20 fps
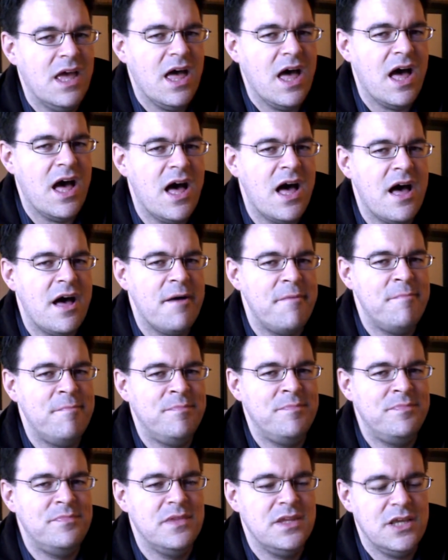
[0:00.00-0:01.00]

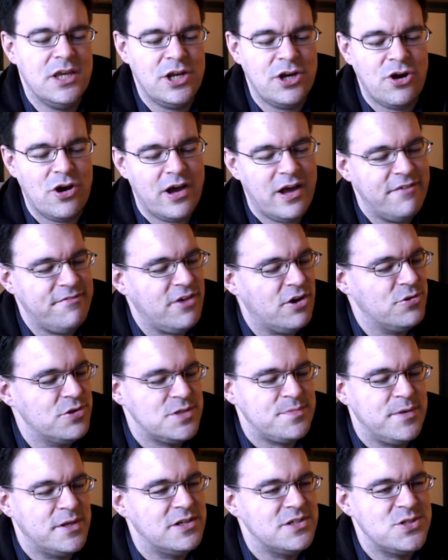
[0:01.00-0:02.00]
I've
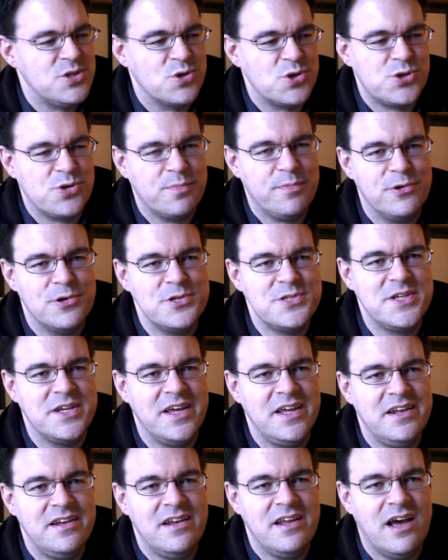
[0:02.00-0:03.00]
always been a social
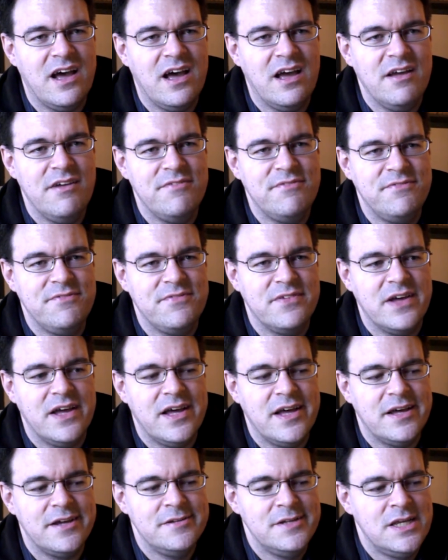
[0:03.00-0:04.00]
person.
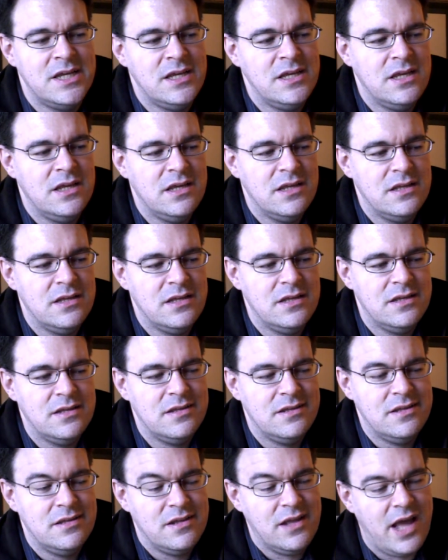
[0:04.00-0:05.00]
I've
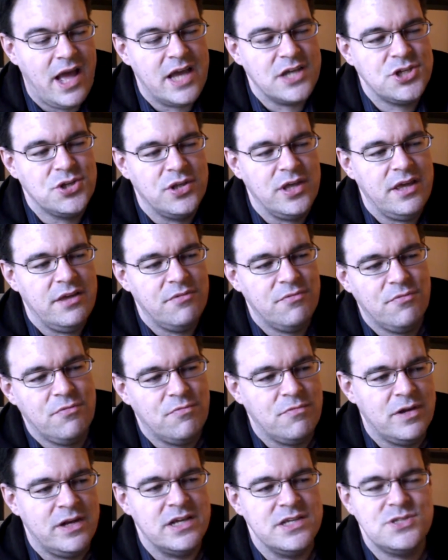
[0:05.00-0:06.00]
actually,
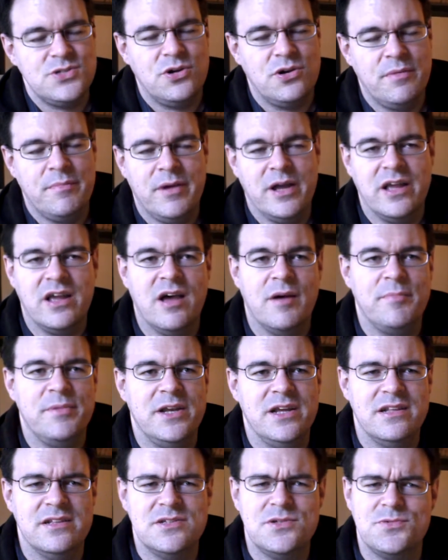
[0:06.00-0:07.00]
when I started my
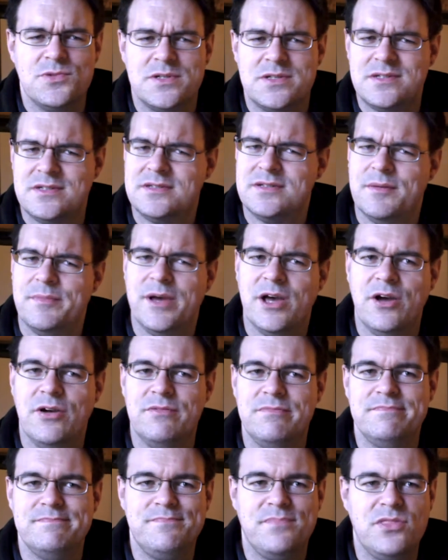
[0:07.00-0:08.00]
company, this was
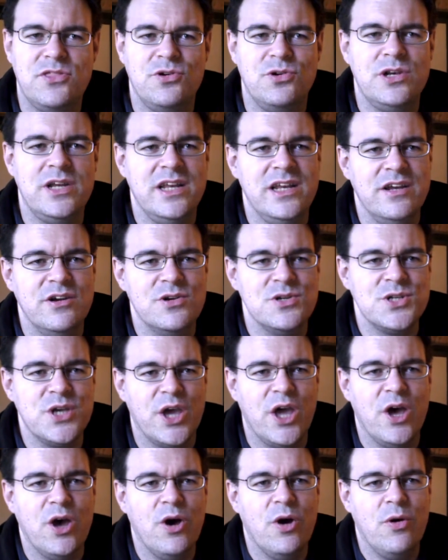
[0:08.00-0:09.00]
about 13 years
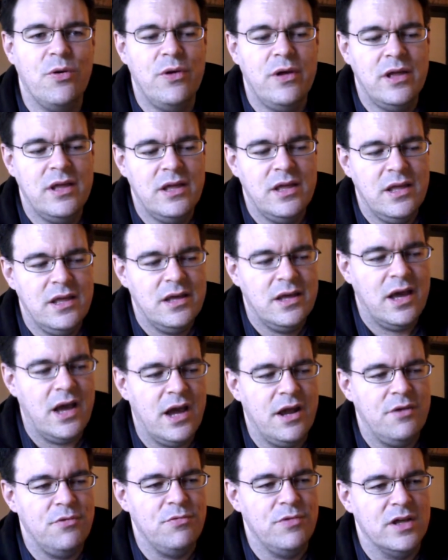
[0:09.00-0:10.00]
ago,
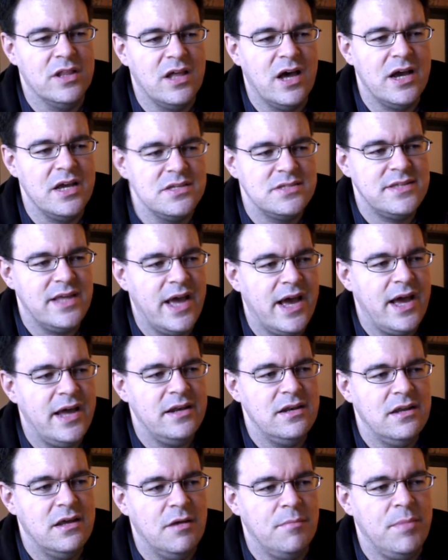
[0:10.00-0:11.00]
I realized
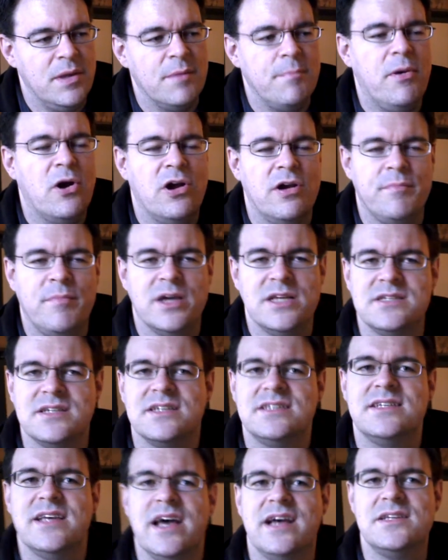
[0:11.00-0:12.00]
that a big part of my
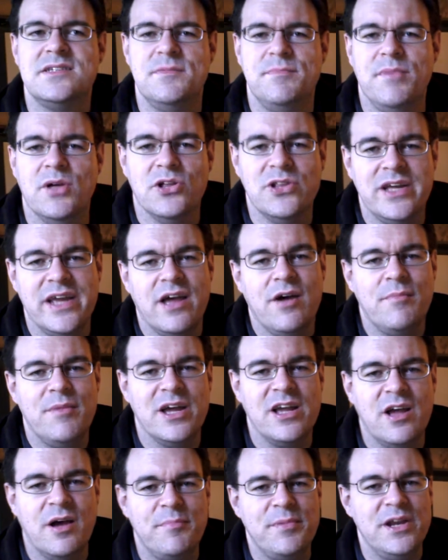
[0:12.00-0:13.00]
success in building out
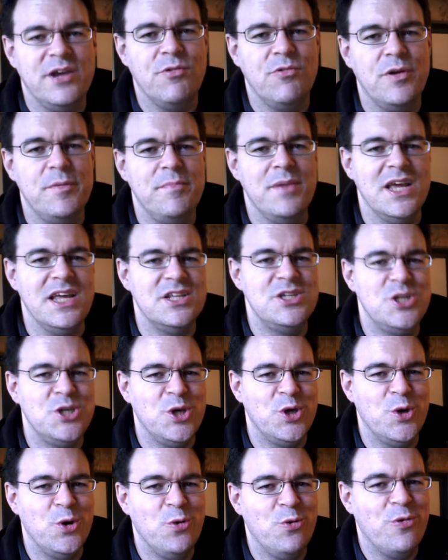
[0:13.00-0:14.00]
my company would be
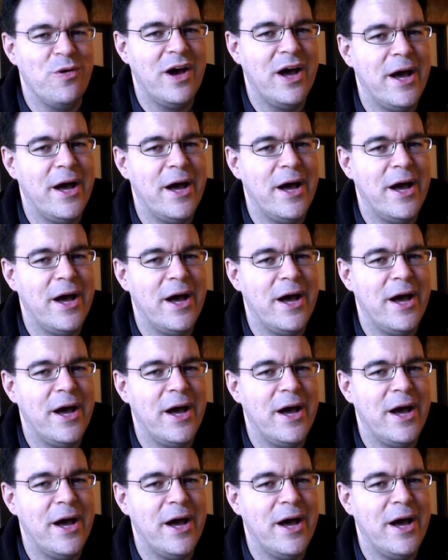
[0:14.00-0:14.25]
to,